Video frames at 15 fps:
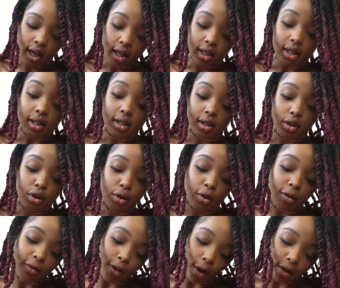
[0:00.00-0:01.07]
This is a
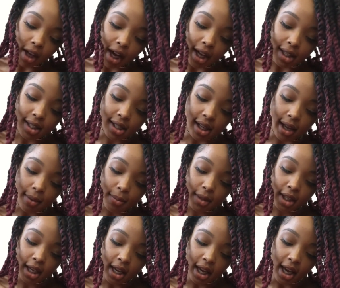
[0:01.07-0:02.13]
twofold concept.
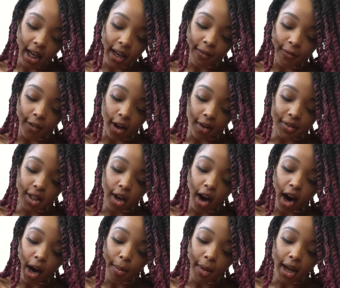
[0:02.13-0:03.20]
It involves
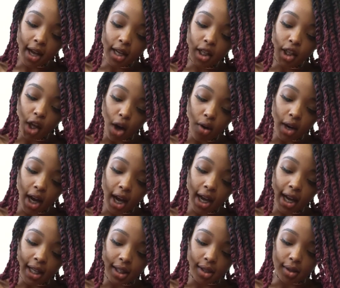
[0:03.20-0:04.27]
karma, yoga,
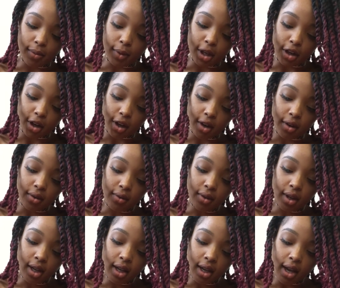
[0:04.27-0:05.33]
and surrender.
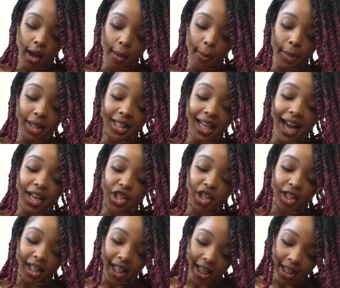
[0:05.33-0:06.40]

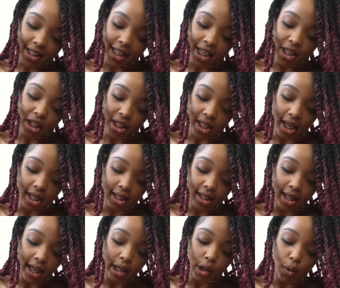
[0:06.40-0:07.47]
Patanjali teaches us
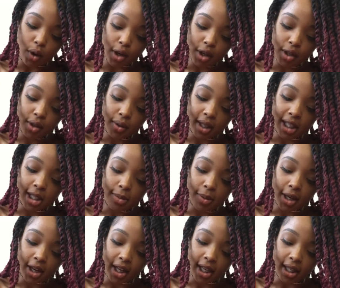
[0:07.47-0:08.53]
that in order to
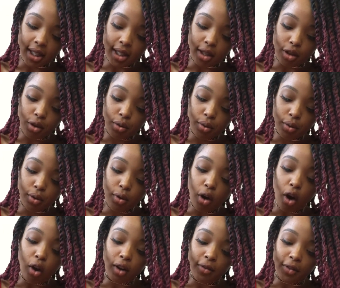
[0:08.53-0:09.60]
experience the true
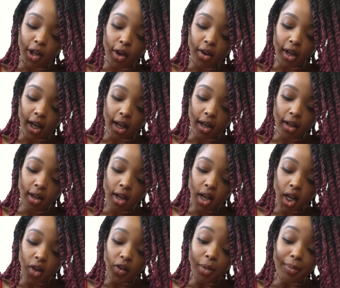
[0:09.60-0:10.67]
goal of yoga,
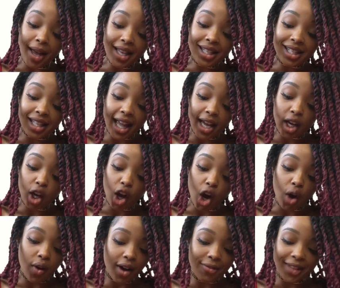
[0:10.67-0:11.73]
we must let
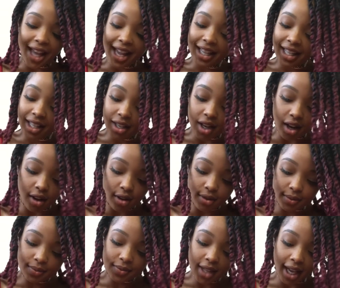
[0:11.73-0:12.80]
go of that ego
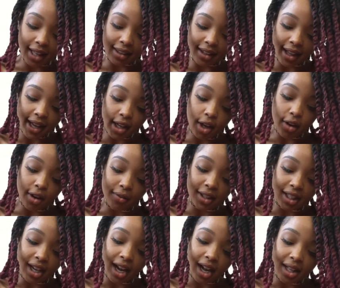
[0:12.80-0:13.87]
and let go of the
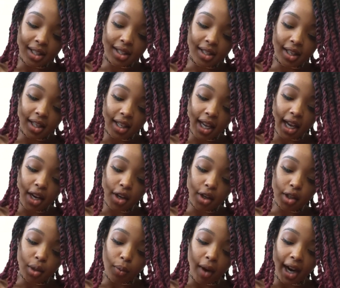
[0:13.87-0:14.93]
constant
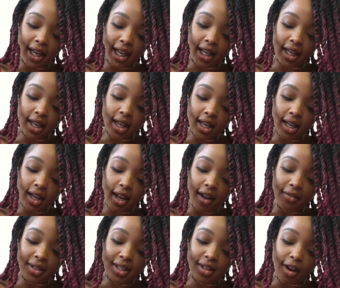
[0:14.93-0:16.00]
intertwining
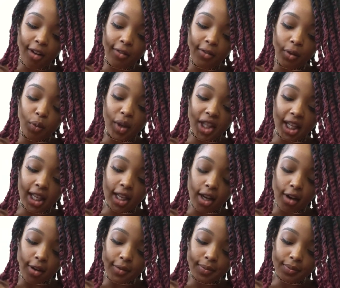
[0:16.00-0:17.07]
of self with
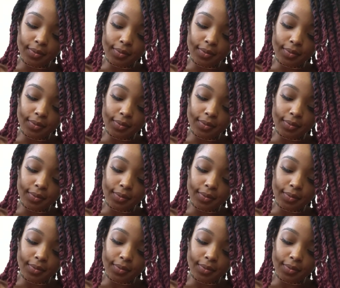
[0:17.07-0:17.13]
ego.